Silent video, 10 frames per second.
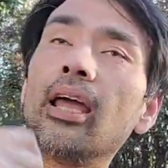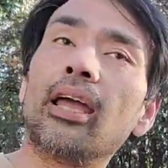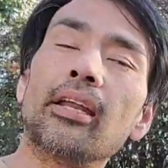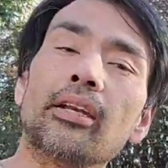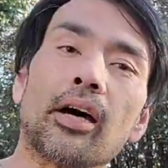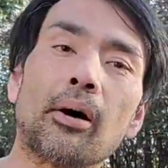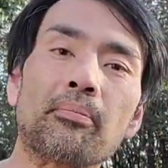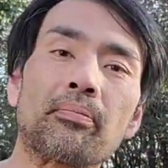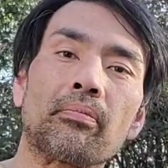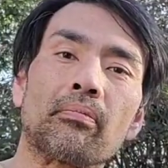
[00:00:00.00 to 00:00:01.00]

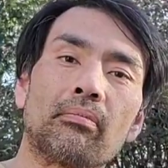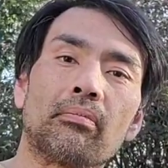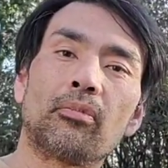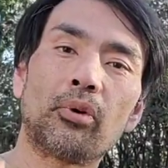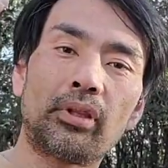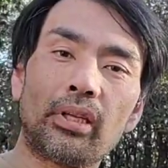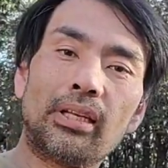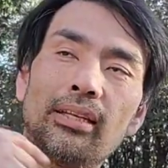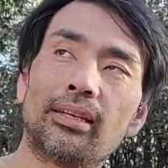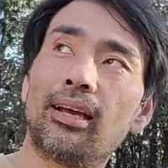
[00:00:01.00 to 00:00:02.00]
And
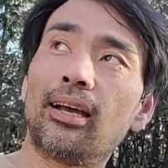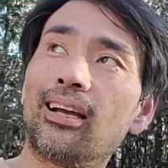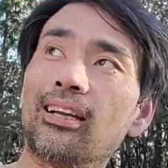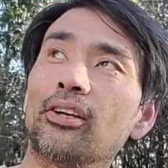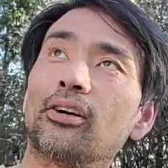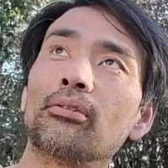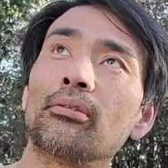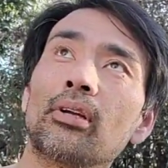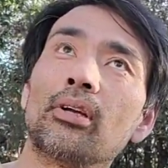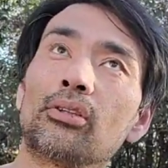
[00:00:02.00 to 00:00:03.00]
within, you
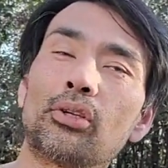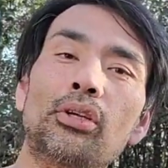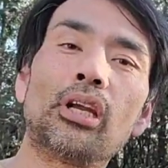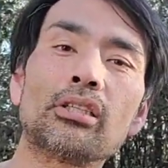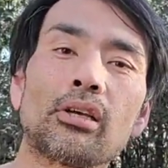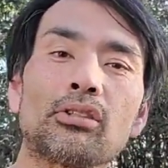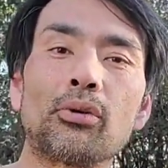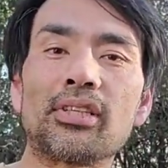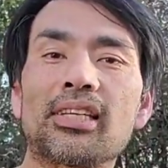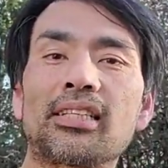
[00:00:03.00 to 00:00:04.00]
know, 2 years, I
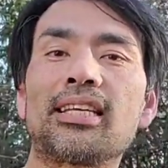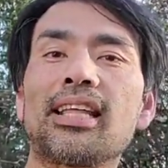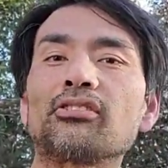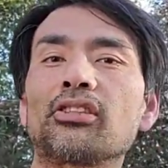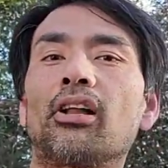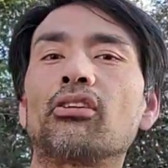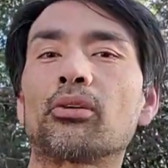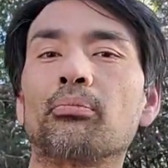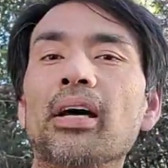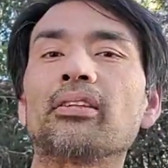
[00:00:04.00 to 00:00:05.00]
was doing
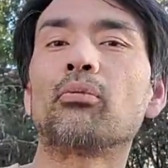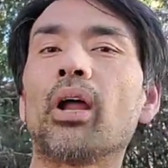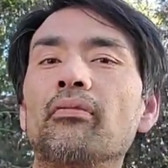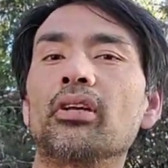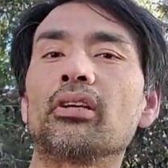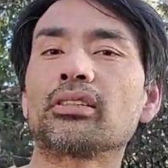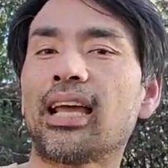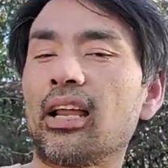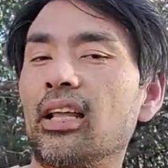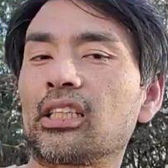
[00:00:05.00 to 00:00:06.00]
$60,000 a month in revenue
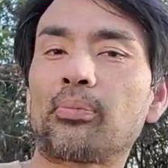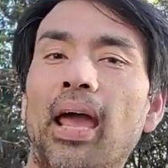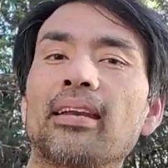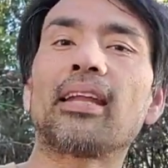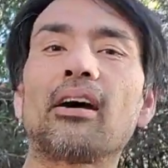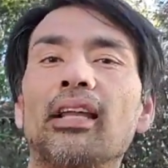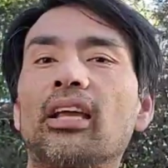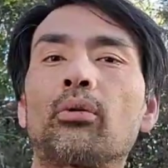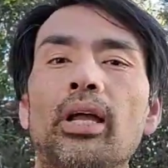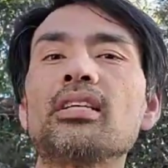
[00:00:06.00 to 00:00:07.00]
because I had expanded
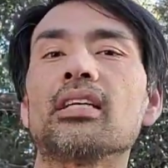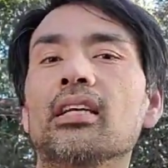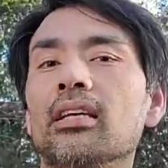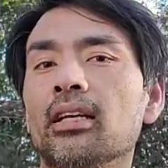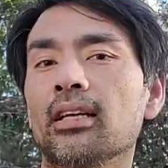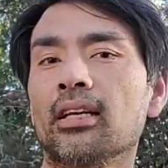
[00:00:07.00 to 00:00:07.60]
out like crazy.